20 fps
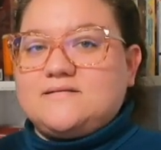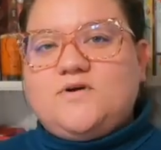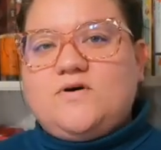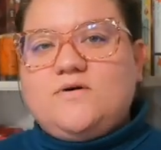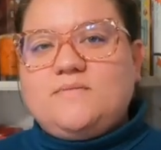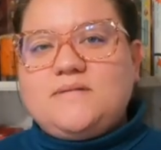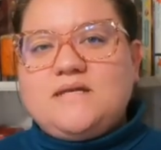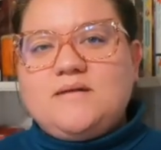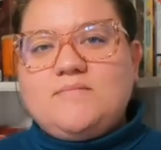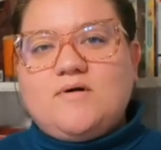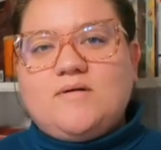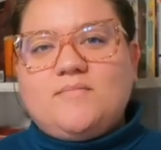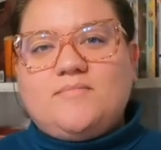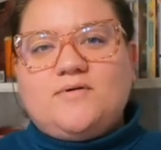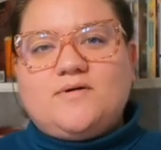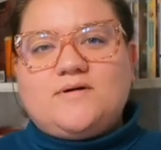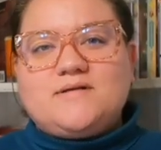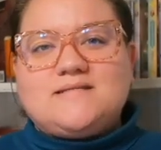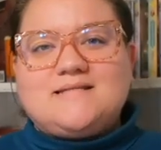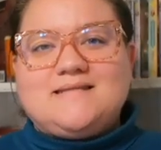So many more
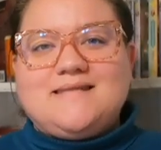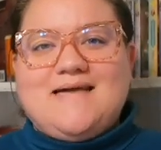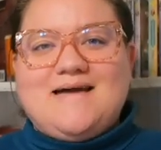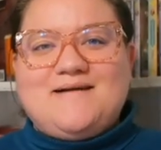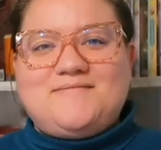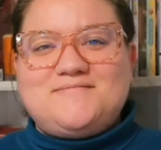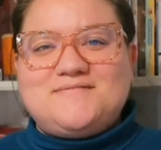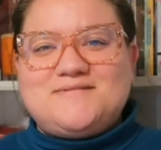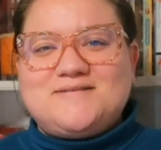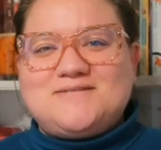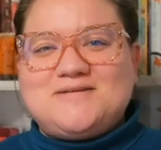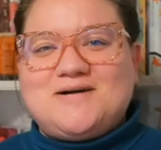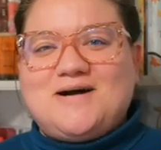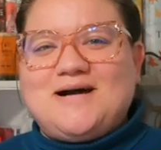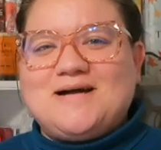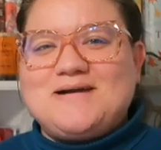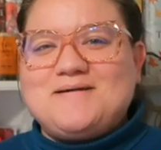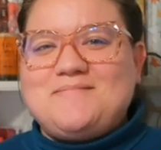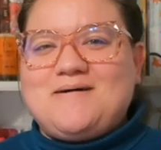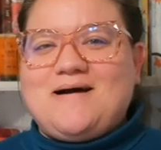books left to
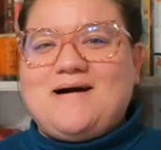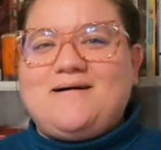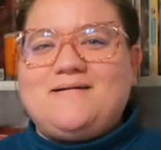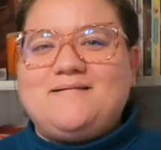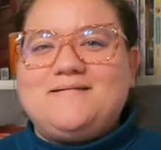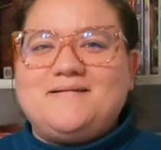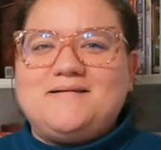talk about.